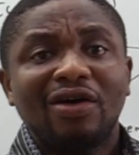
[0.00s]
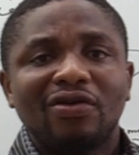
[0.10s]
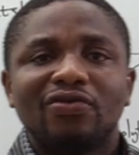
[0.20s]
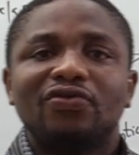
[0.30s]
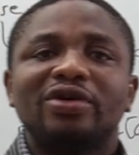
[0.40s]

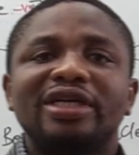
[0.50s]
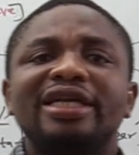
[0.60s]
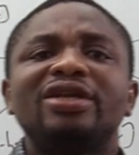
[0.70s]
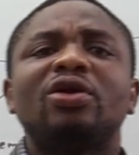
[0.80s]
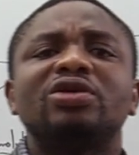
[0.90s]
Now, for
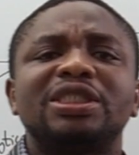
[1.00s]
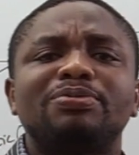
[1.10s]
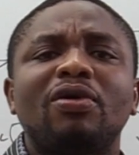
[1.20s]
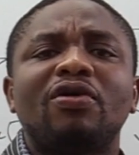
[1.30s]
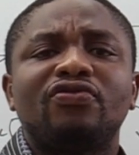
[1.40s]
the
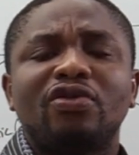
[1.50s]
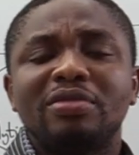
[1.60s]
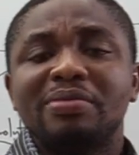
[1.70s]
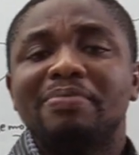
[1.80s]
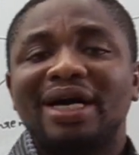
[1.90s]

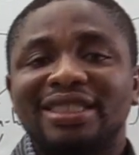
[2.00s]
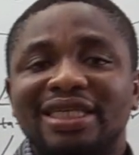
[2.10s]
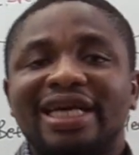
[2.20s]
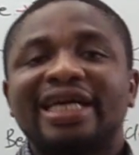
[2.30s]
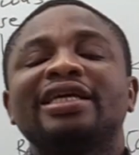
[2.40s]
non-spore-forming
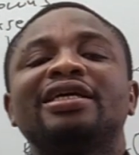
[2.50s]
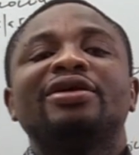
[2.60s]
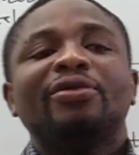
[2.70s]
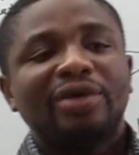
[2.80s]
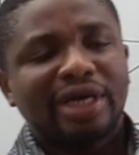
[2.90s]

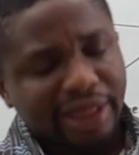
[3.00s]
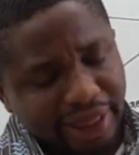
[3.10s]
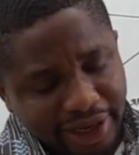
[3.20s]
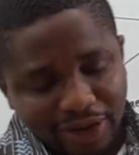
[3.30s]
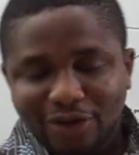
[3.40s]
bacilli, we
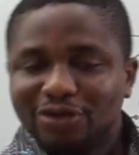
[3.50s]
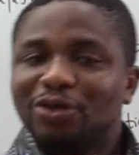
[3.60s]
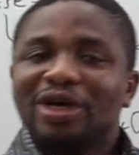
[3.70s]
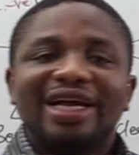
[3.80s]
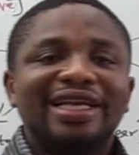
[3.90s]
can think of
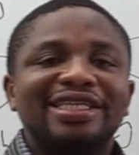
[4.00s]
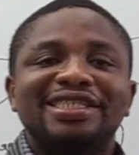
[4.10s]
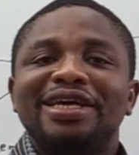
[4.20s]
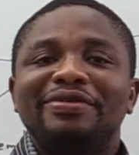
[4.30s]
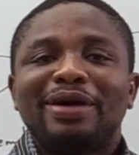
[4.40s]

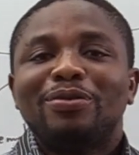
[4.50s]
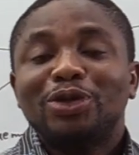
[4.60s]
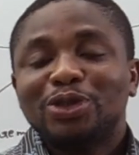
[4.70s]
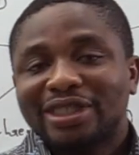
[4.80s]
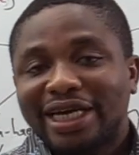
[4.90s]
Listeria
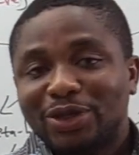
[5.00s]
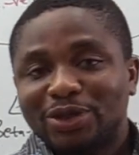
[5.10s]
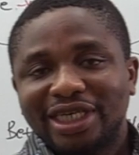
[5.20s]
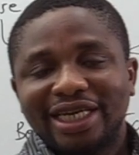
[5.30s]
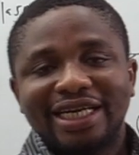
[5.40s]

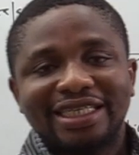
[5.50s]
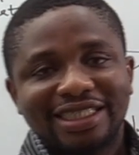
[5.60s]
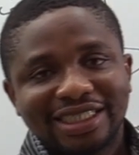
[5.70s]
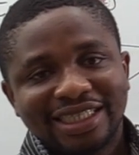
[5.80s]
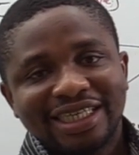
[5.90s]

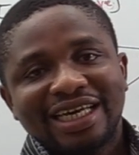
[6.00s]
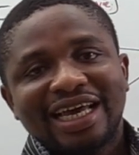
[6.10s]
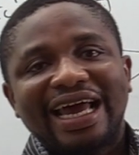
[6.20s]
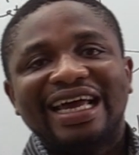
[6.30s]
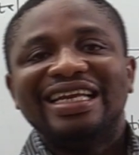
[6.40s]
monocytogenes
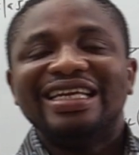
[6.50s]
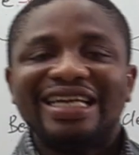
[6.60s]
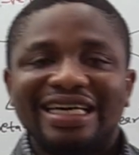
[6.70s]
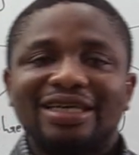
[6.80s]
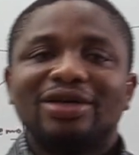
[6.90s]

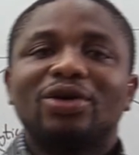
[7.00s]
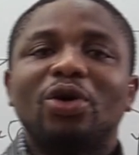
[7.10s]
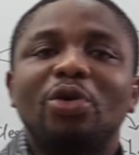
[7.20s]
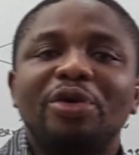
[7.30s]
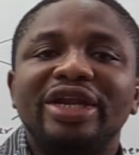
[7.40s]
and
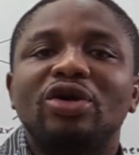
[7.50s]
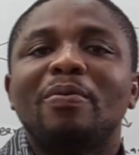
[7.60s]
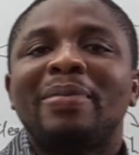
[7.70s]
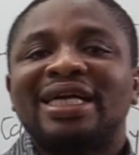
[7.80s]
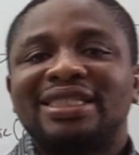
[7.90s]

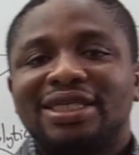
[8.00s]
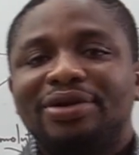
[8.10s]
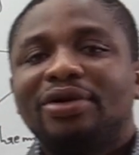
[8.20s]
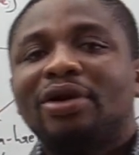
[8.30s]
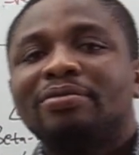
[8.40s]

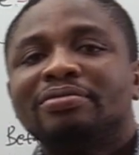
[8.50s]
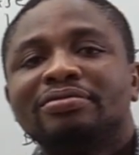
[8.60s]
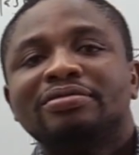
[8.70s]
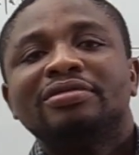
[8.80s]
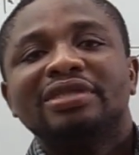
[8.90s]

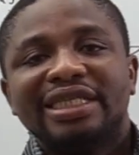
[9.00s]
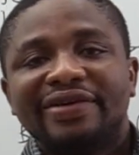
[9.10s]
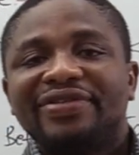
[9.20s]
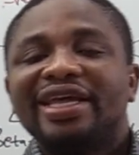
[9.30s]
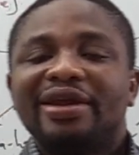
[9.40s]
Corynebacterium
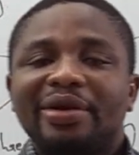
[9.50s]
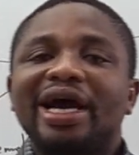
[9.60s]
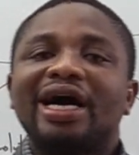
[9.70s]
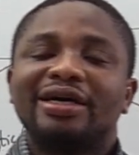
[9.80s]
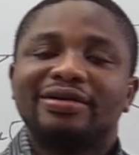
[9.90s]

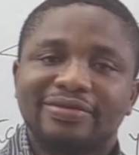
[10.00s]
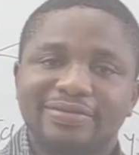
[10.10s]
diphtheria.